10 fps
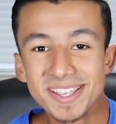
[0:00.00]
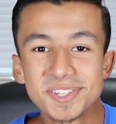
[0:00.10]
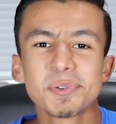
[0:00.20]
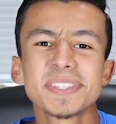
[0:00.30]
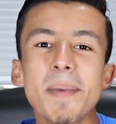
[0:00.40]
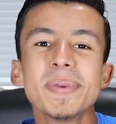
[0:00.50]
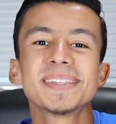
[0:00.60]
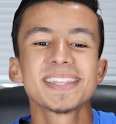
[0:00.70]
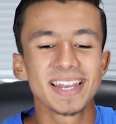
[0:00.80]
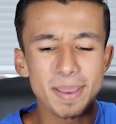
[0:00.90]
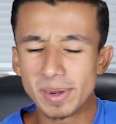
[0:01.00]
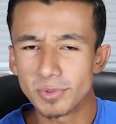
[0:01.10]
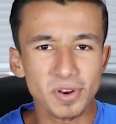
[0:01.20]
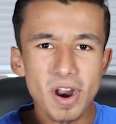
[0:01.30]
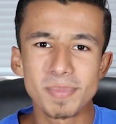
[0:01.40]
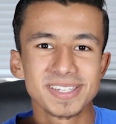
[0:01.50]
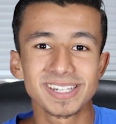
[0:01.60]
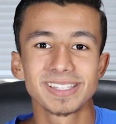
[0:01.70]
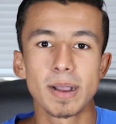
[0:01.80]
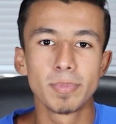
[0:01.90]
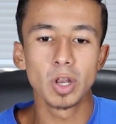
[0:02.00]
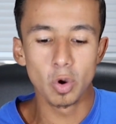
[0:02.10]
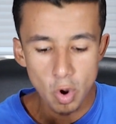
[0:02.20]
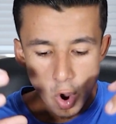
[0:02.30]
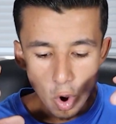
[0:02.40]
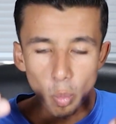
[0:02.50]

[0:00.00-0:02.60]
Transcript: So with that being said, let me know in the comment section down below,